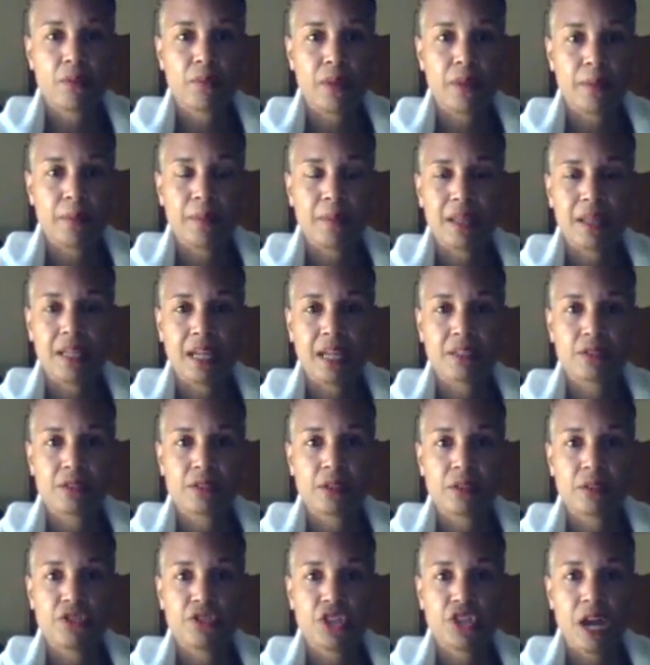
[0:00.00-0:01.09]
At my last
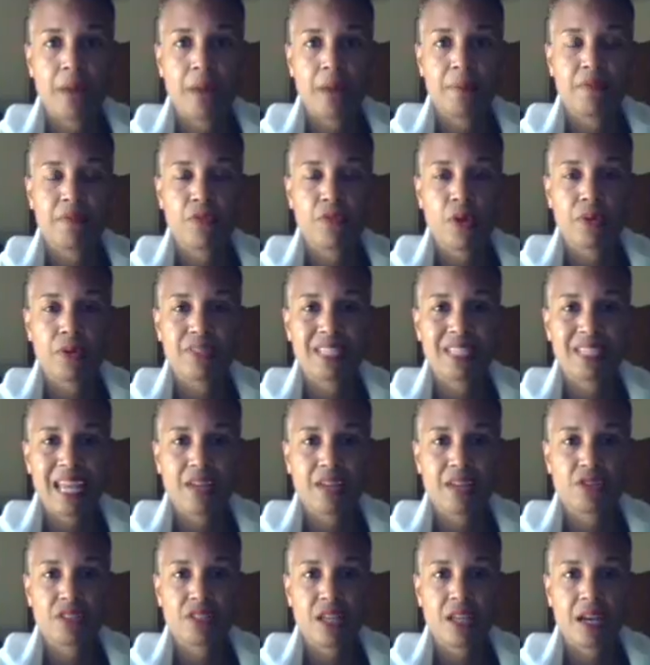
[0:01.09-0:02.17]
job before I was
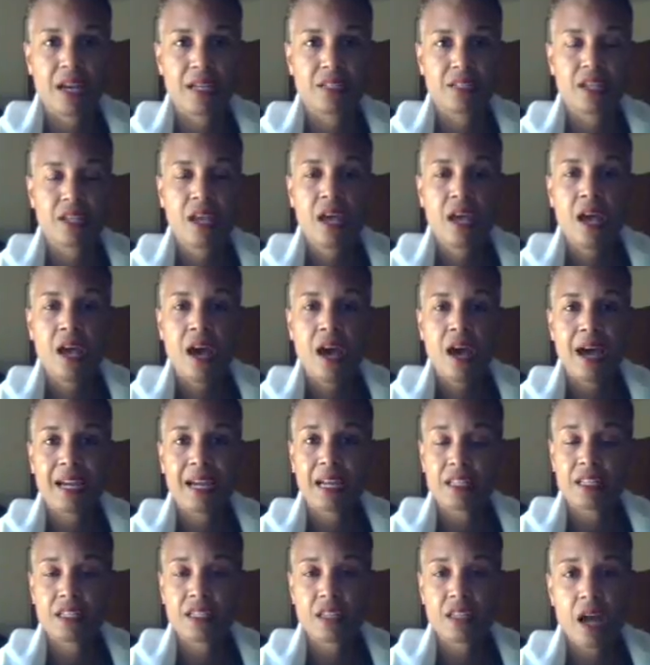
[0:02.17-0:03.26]
downsized, I
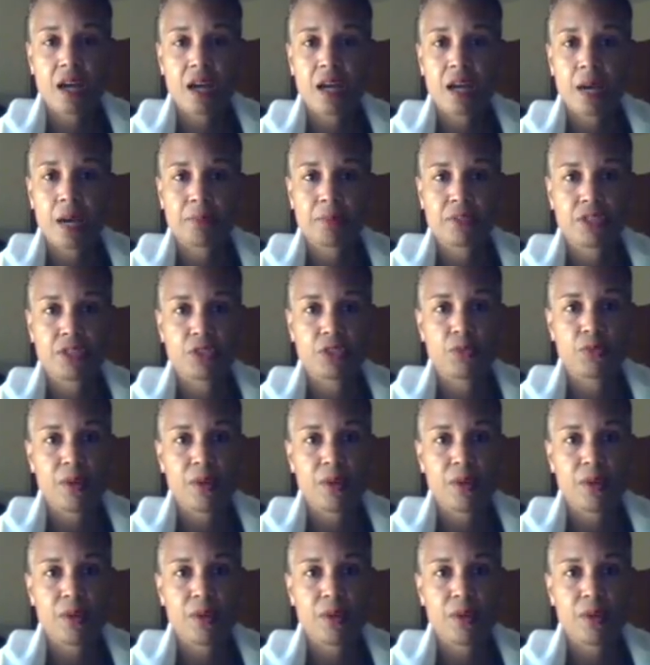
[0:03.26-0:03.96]
got stock options.